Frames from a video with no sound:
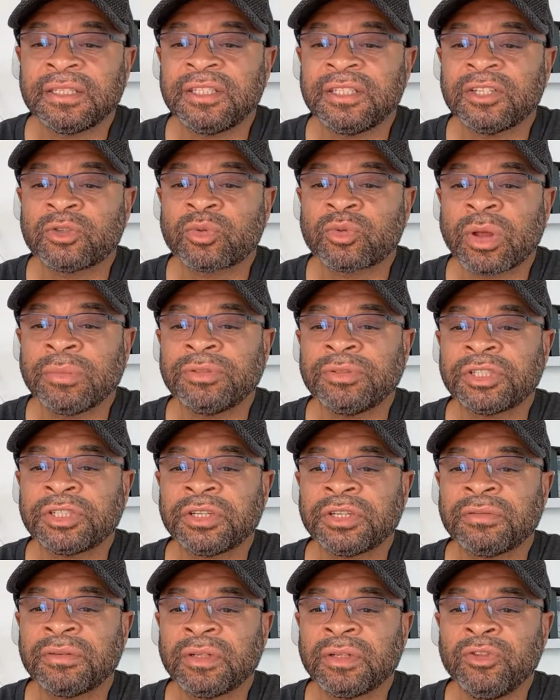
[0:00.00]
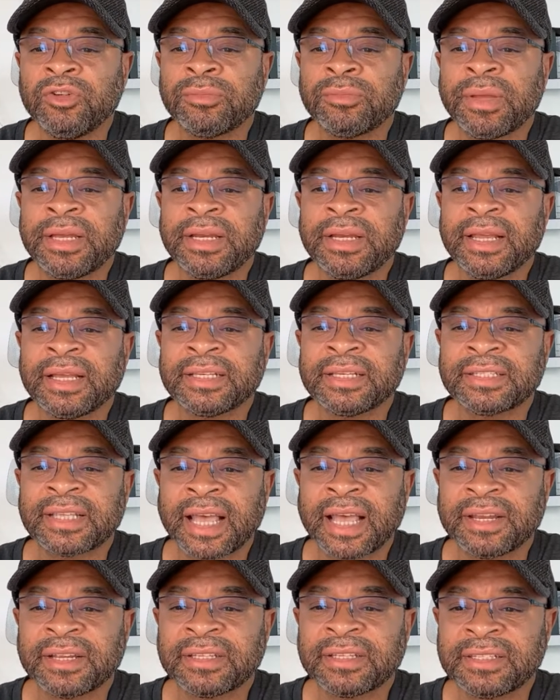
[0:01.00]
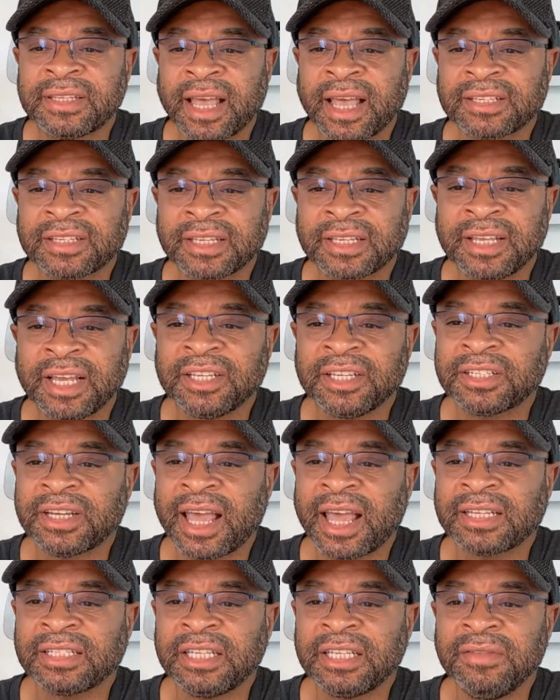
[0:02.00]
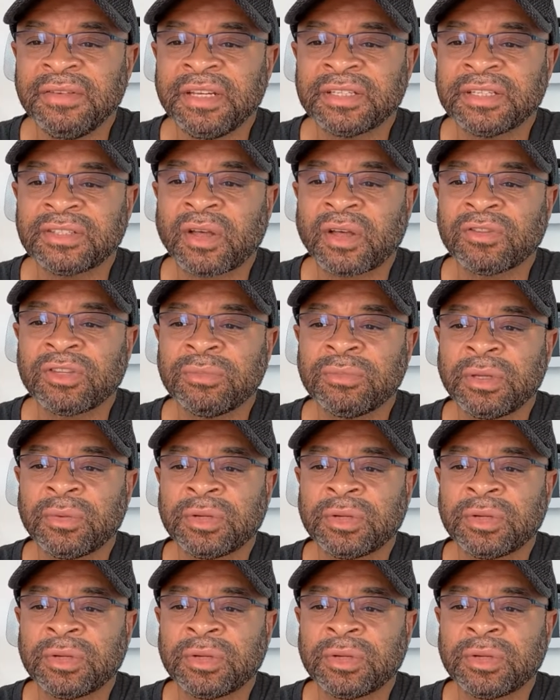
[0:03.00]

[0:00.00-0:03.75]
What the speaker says: disruption of glutamate excitation activity is thought to be